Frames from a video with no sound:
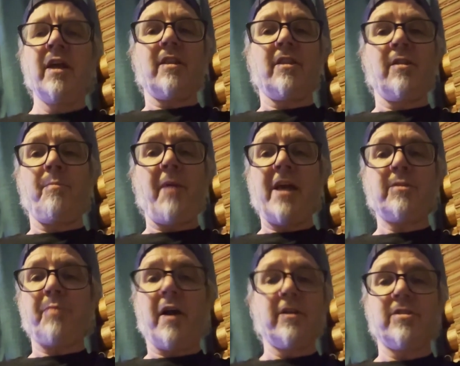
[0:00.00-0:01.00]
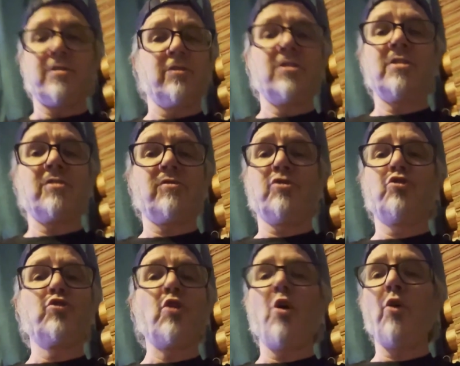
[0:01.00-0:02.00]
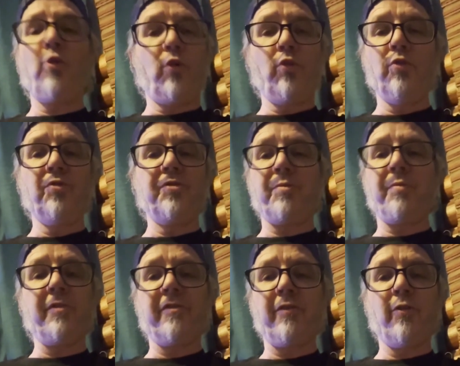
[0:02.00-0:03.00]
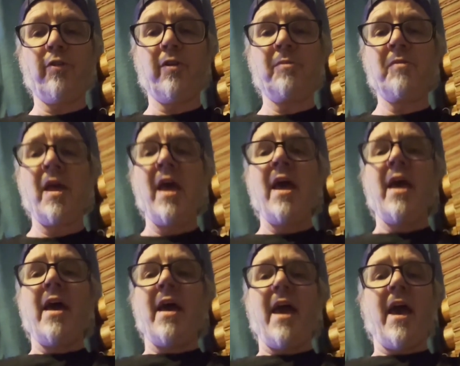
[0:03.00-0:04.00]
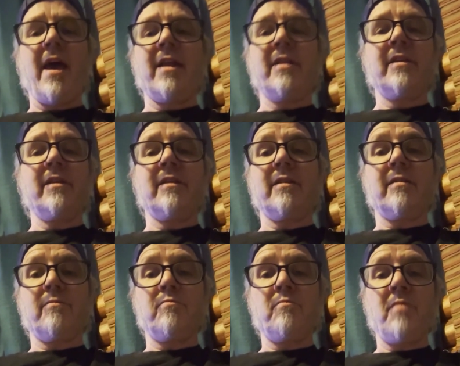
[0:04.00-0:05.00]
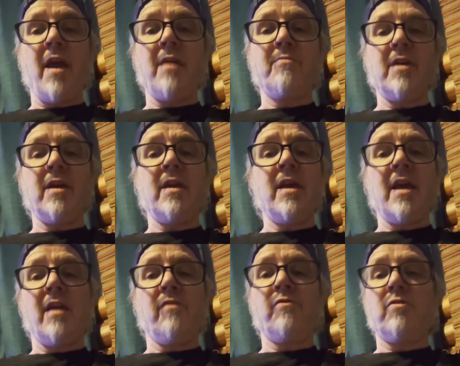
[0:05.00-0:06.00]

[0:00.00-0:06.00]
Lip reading: The bass parts are just so cool to perform. And maybe if you